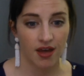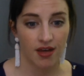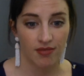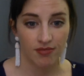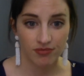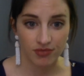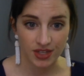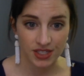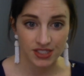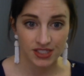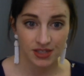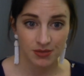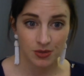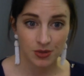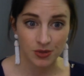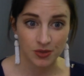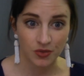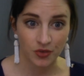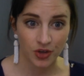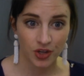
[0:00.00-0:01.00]
this demo
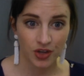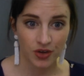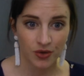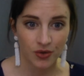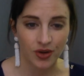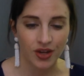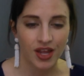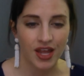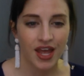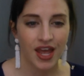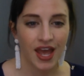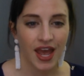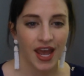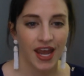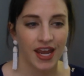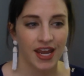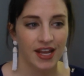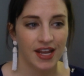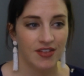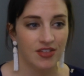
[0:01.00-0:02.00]
is for you.
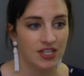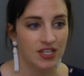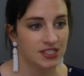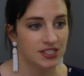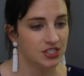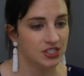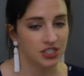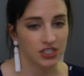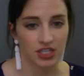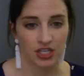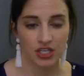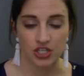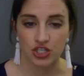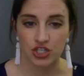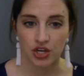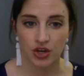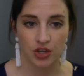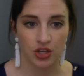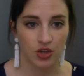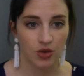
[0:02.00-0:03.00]
And this is just going to show
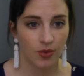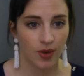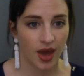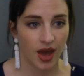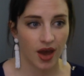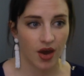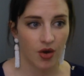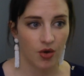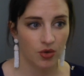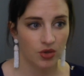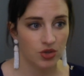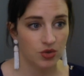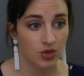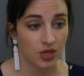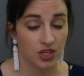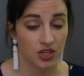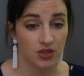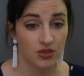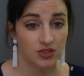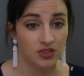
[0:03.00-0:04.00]
you how you
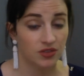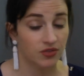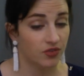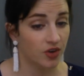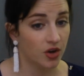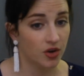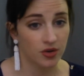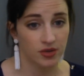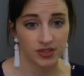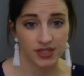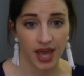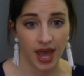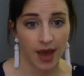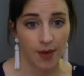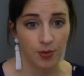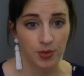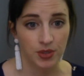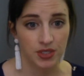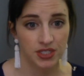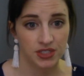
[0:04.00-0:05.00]
can use the Photos app,
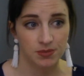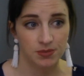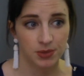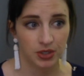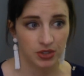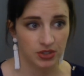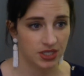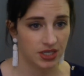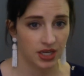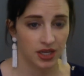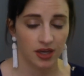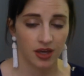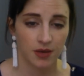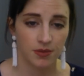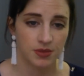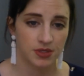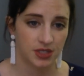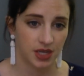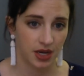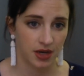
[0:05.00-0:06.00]
which is built in and
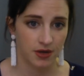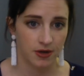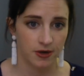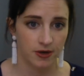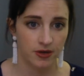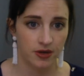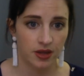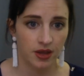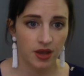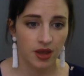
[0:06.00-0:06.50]
comes standard,